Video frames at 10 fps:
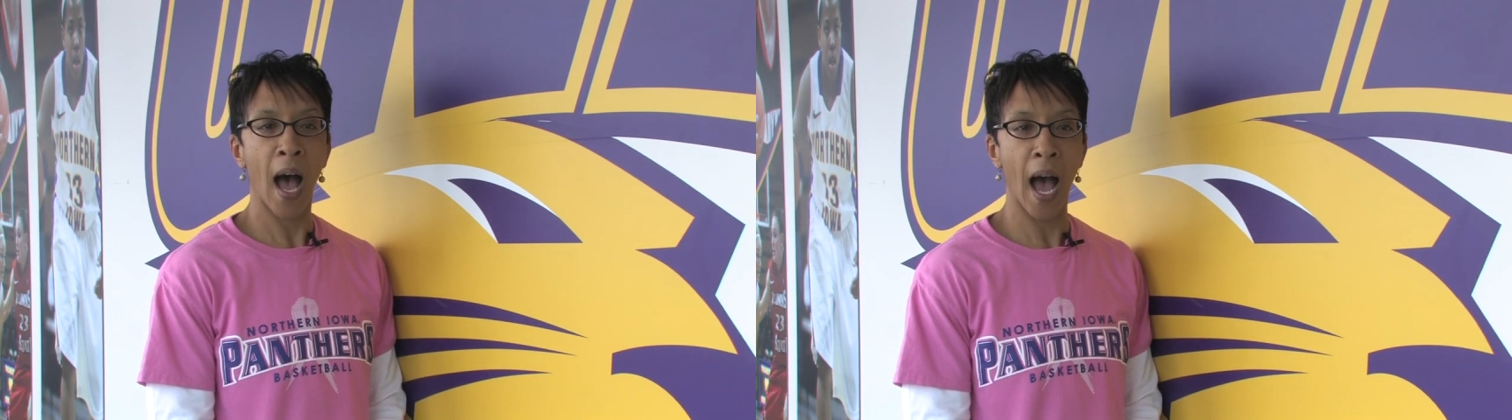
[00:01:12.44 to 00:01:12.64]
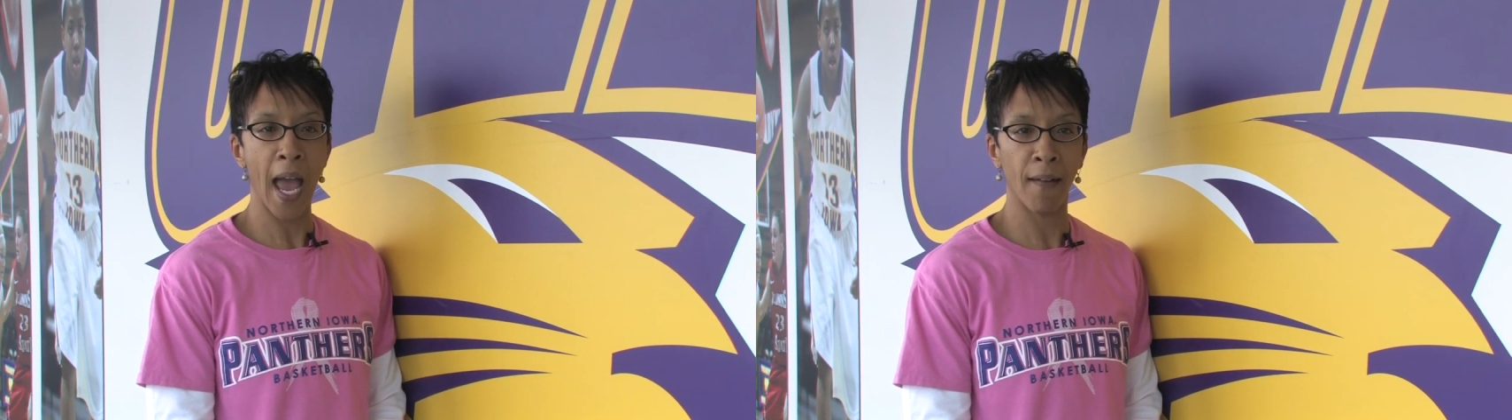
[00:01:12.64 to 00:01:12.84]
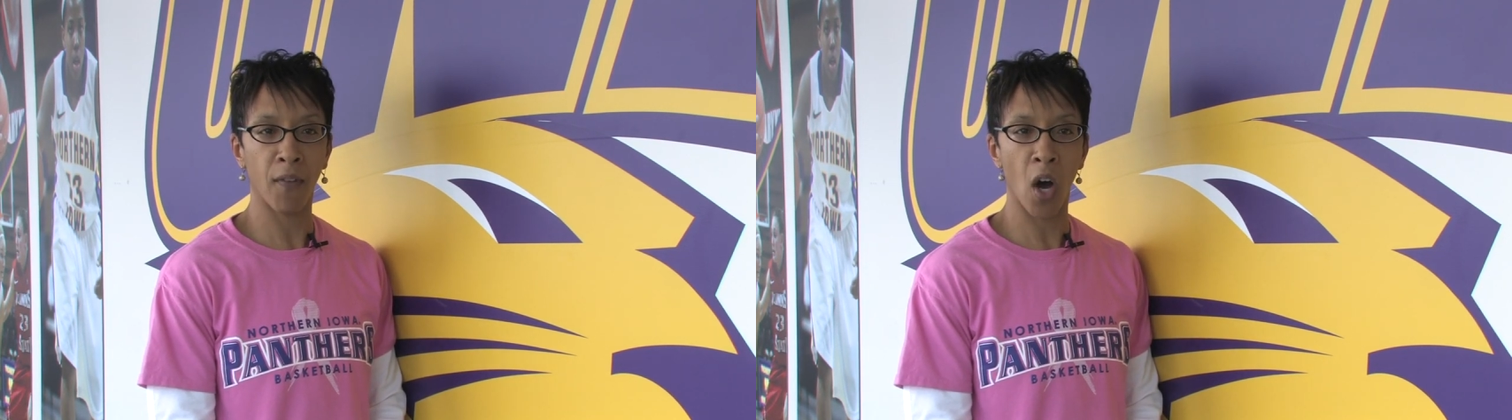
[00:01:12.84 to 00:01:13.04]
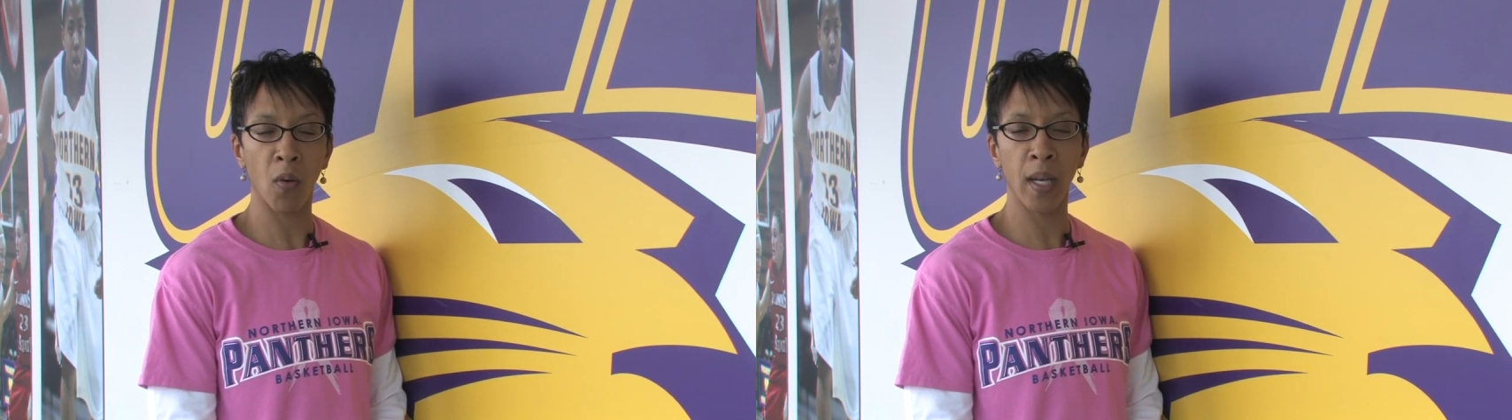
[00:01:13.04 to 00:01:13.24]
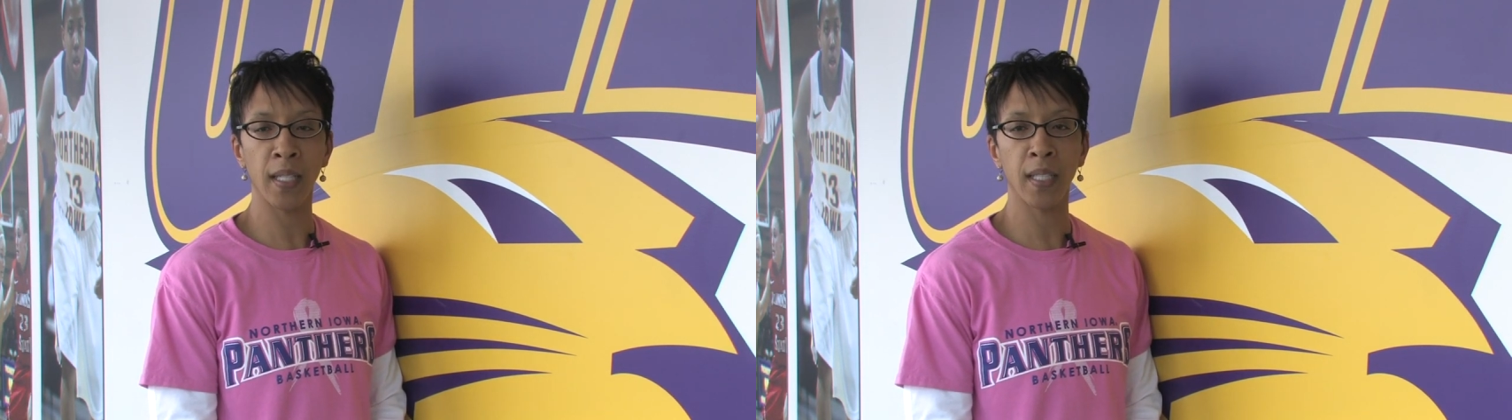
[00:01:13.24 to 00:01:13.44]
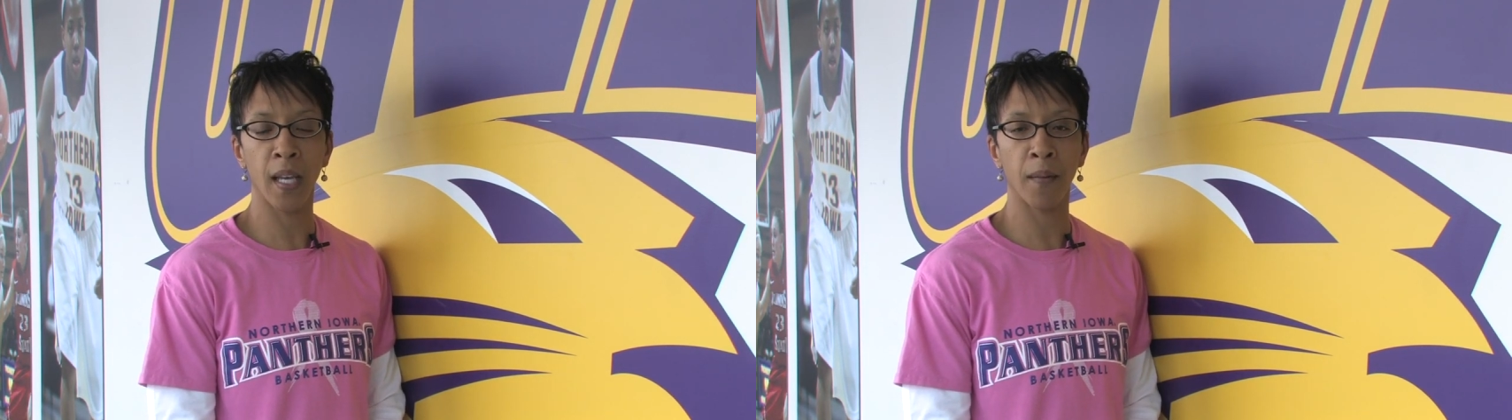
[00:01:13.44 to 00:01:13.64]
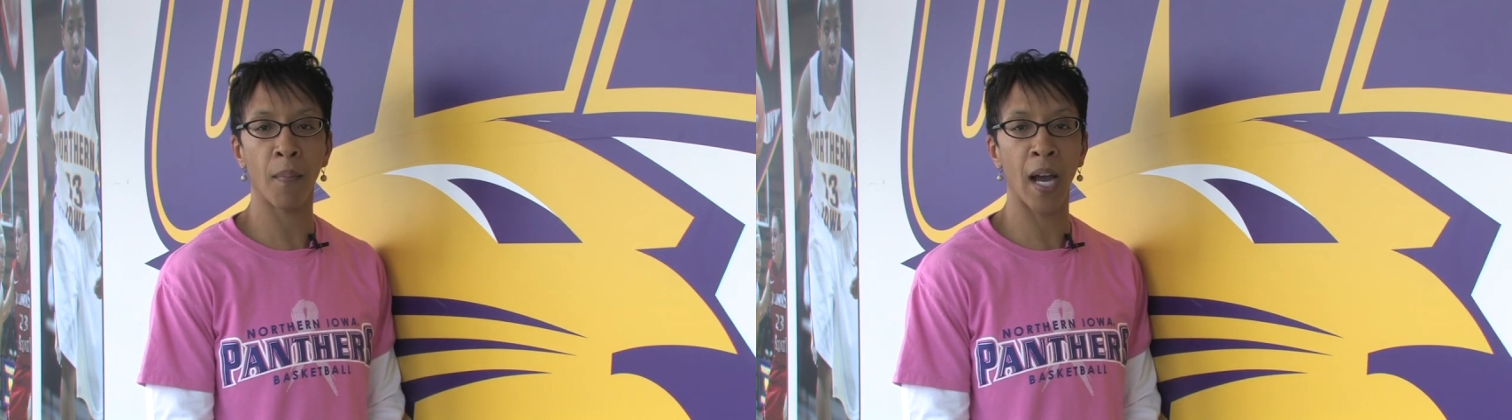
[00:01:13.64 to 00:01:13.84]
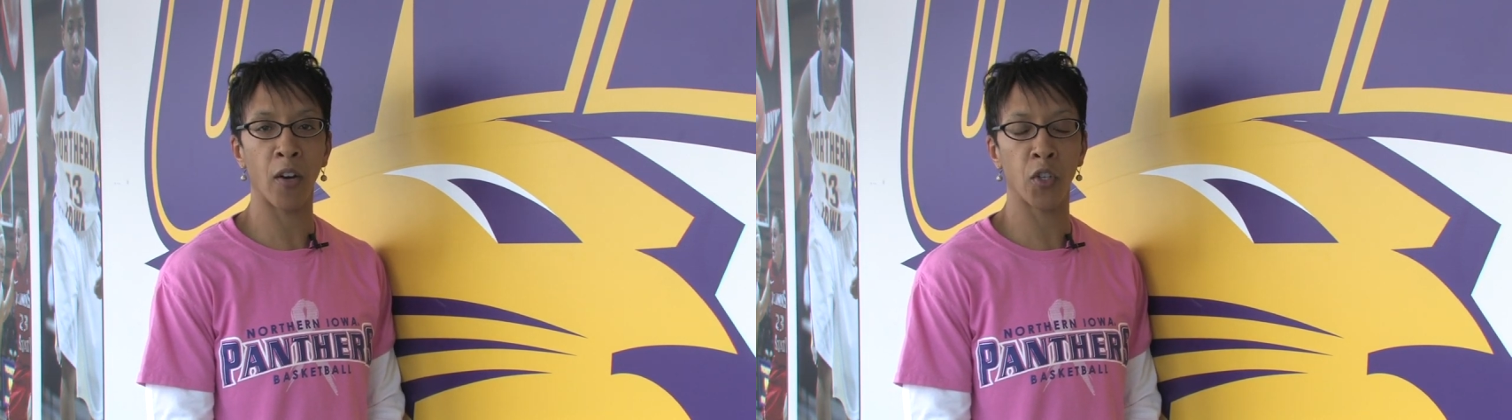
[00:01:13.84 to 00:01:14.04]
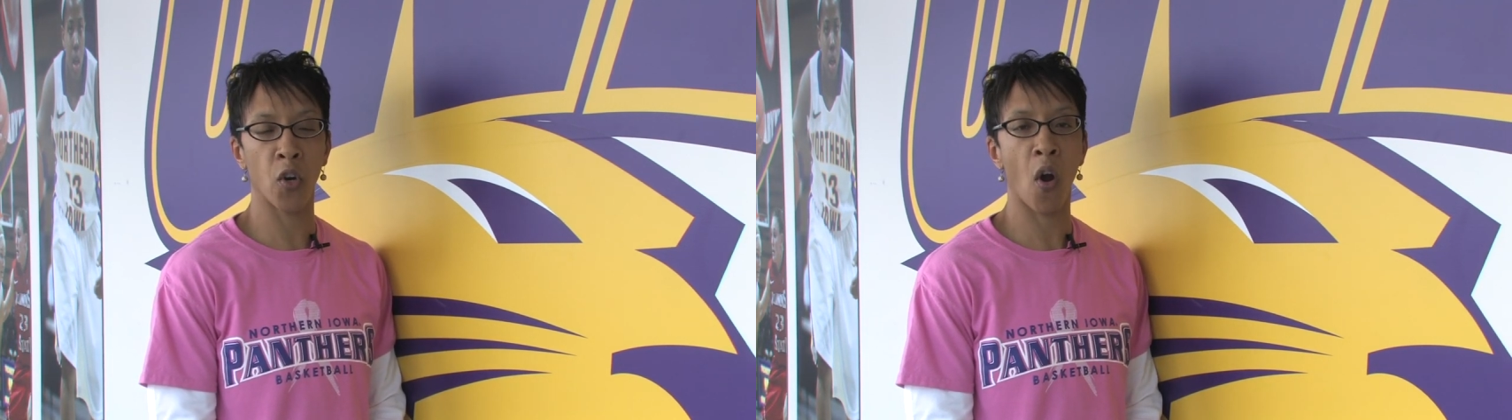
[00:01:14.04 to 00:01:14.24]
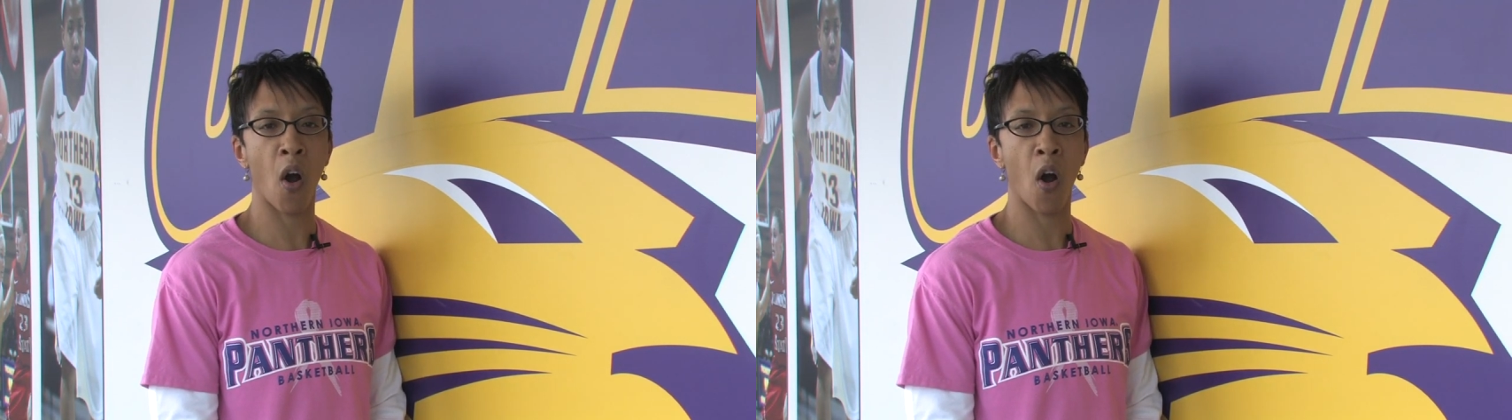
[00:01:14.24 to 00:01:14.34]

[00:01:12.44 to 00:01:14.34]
I have always admired your